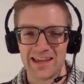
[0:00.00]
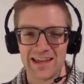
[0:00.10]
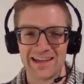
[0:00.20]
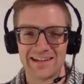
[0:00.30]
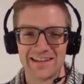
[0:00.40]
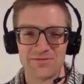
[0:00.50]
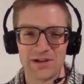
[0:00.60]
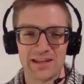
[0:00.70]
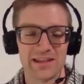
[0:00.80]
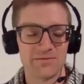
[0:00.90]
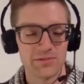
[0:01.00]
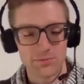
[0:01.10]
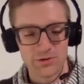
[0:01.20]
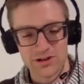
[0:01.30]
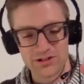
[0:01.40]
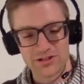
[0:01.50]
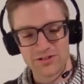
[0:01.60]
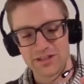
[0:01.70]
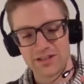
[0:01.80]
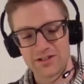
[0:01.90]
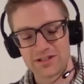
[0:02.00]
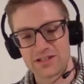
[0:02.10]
And then we put also, and then there it